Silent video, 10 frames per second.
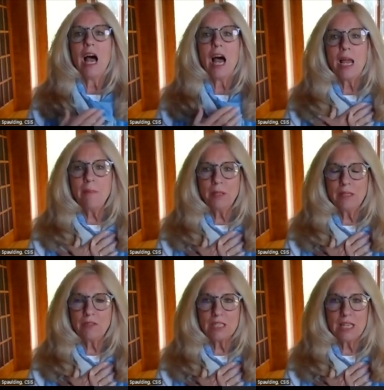I
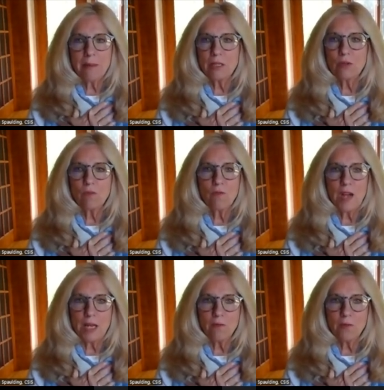believe STEM is
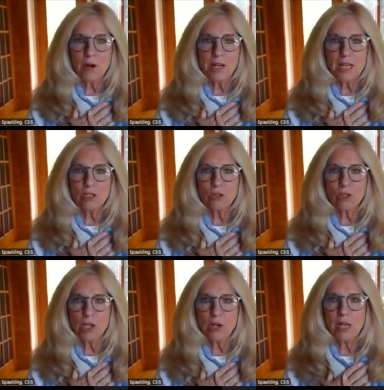vital for our national
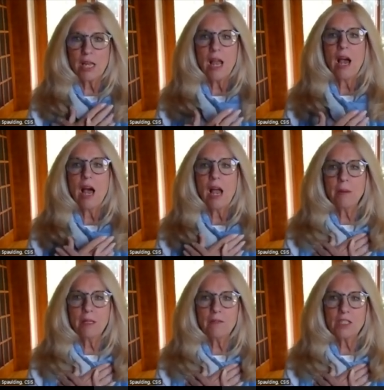security. I
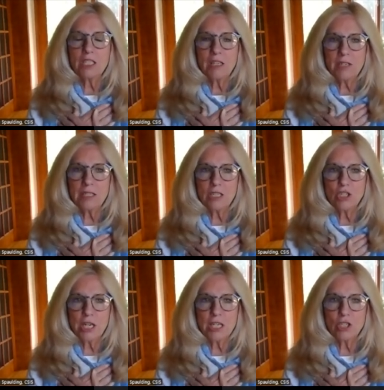believe civics
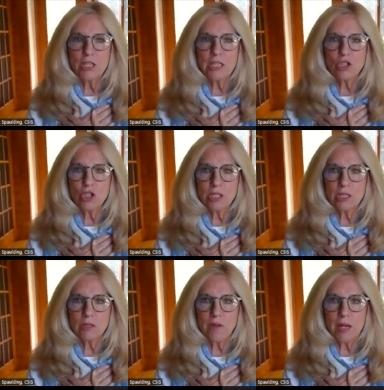education is just
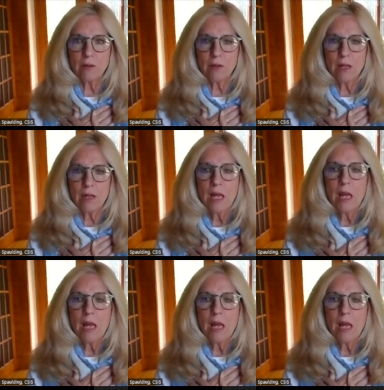as vital.